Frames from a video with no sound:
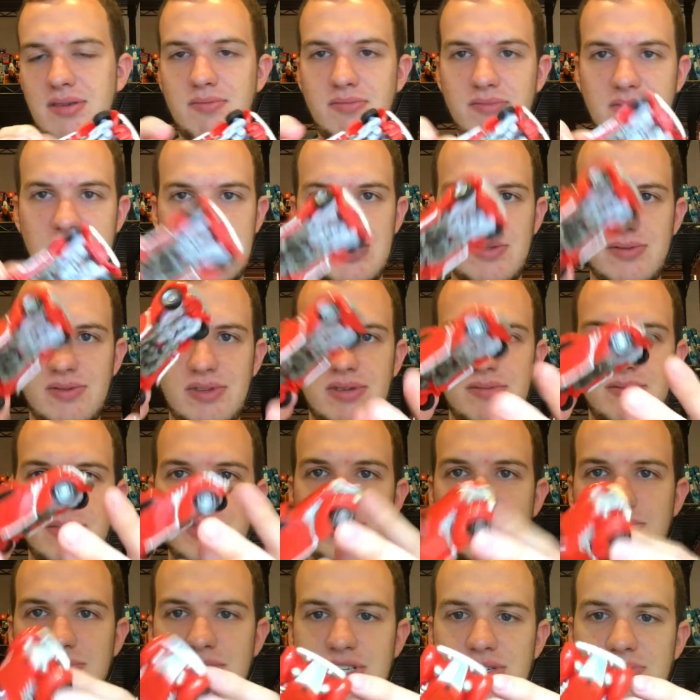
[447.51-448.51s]
mess with him
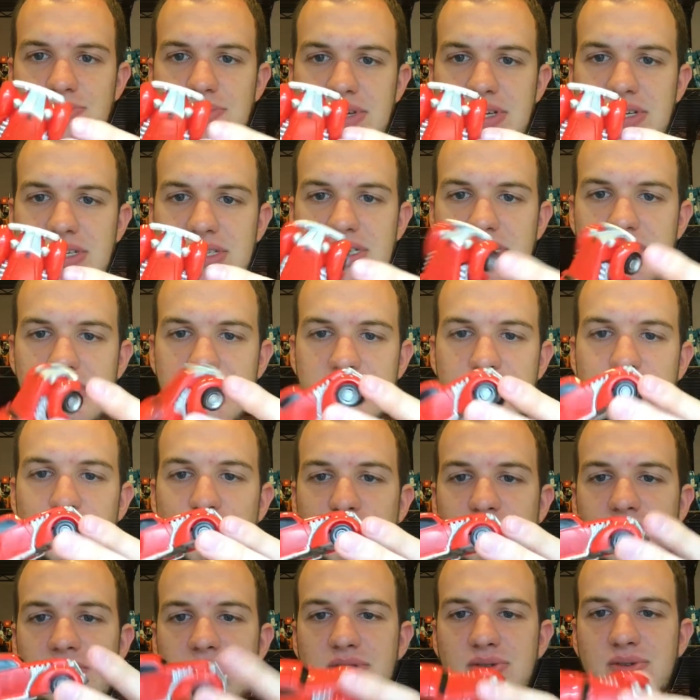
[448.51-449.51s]
too much because he is a
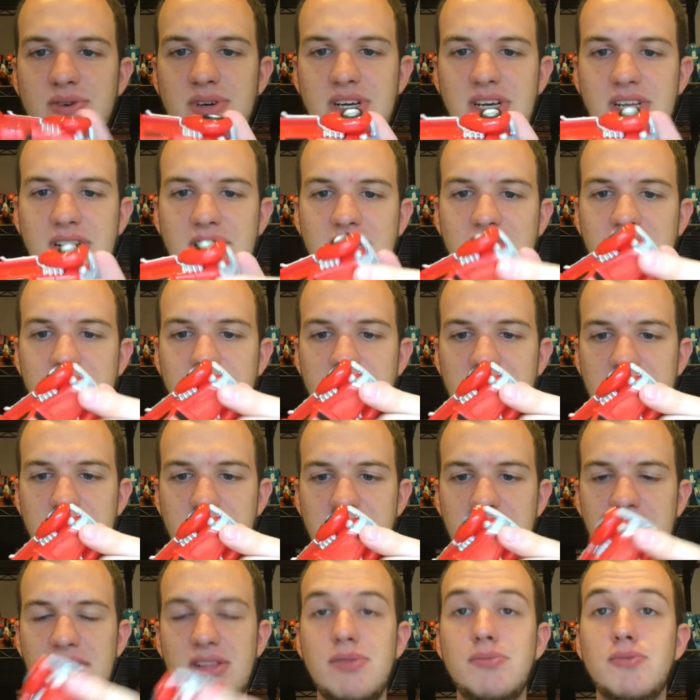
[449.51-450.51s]
movie toy and he might
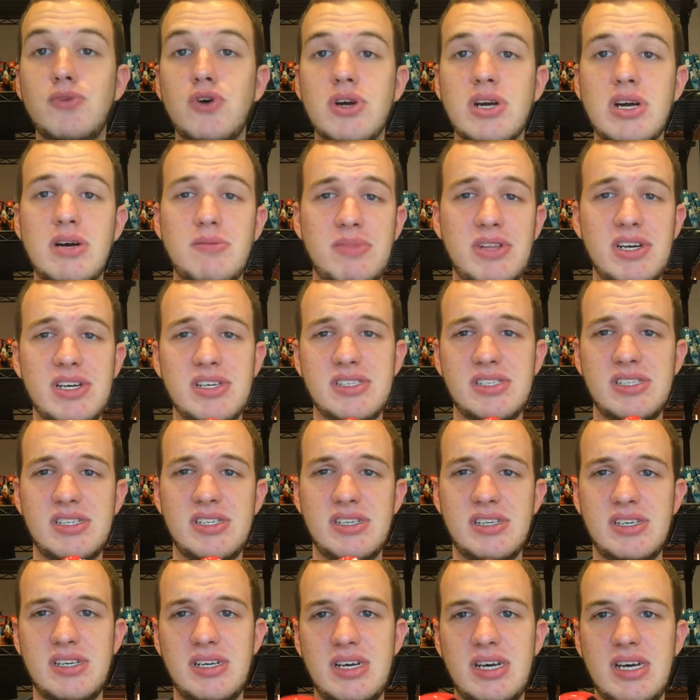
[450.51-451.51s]
be a little more complex
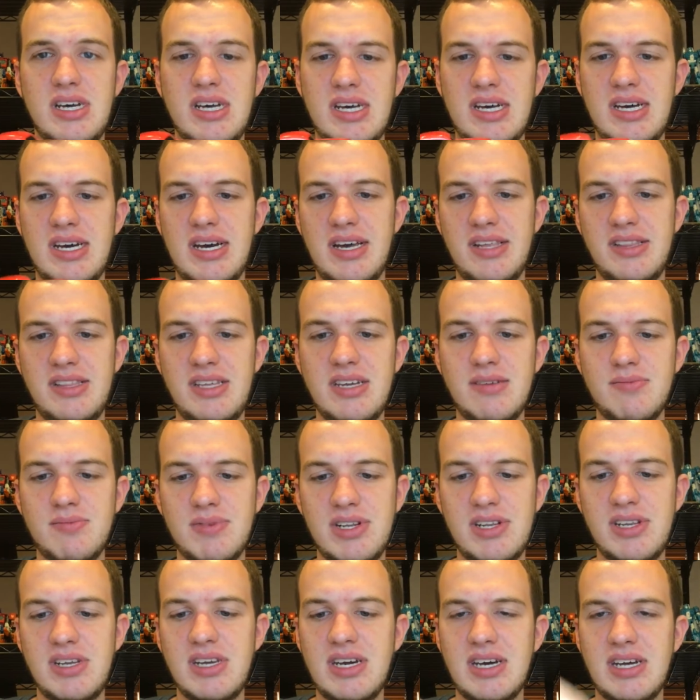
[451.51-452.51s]
than I think.
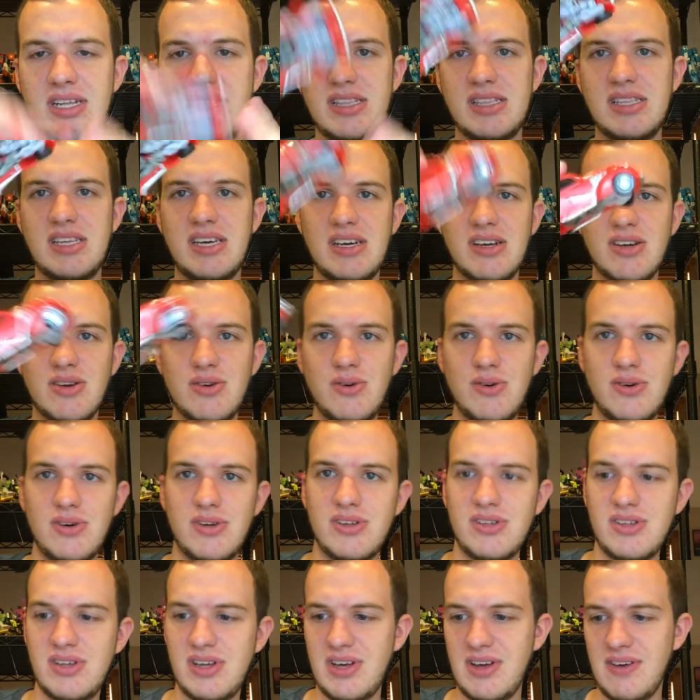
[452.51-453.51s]
But yeah, cool.
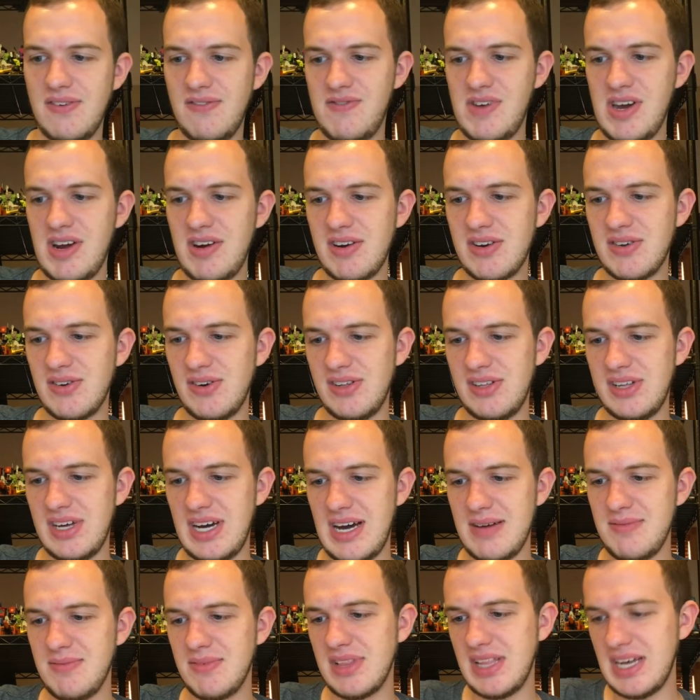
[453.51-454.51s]
Very cool.
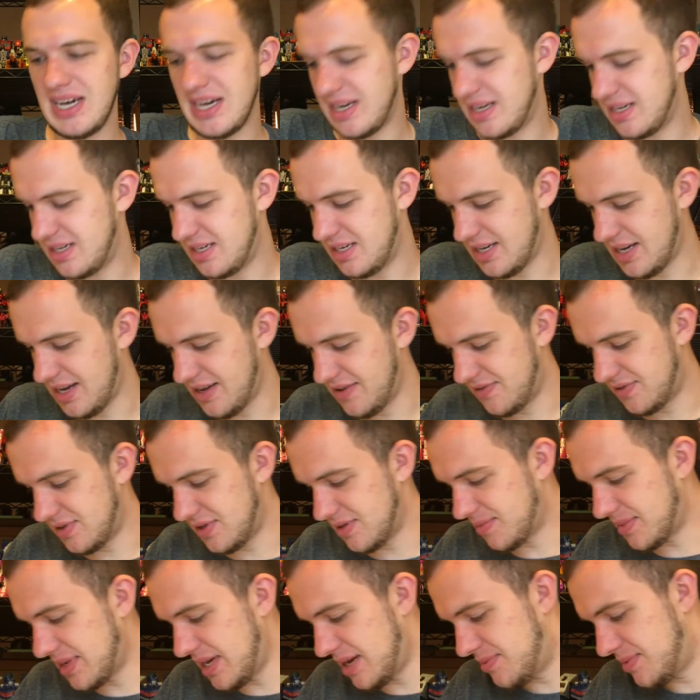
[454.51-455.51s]
I'm glad I have
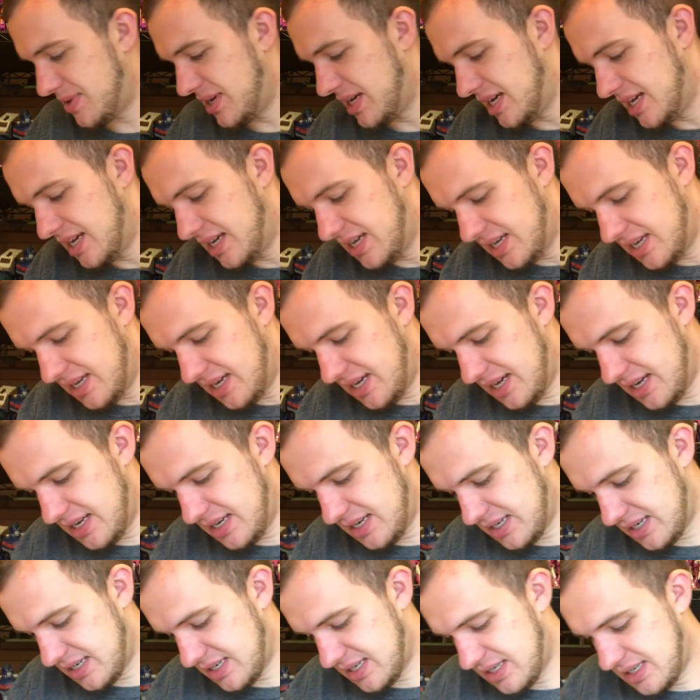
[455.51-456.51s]
Hubcap.
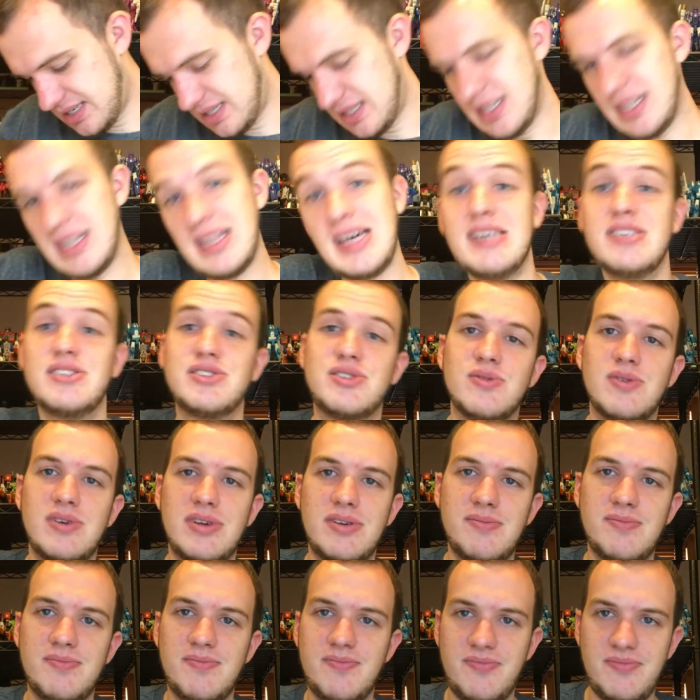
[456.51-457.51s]
And the last
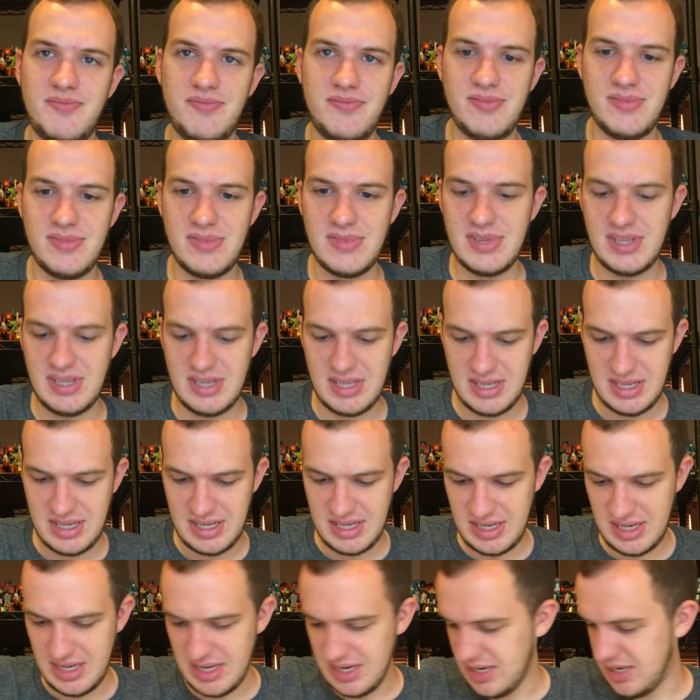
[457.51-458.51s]
one
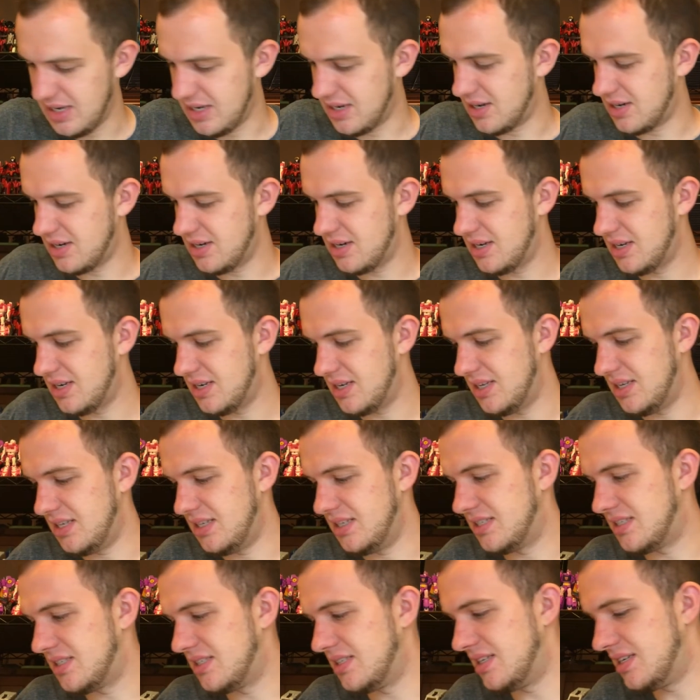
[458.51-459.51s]
in here
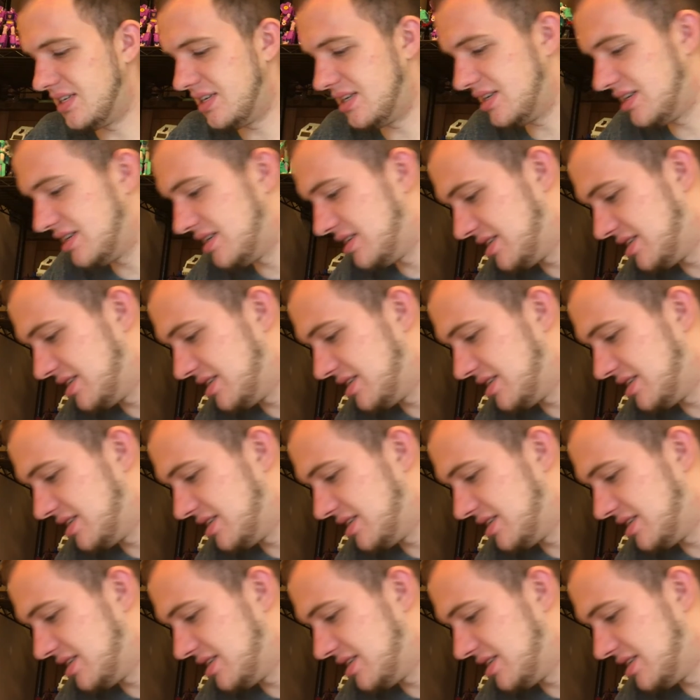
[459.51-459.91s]
is I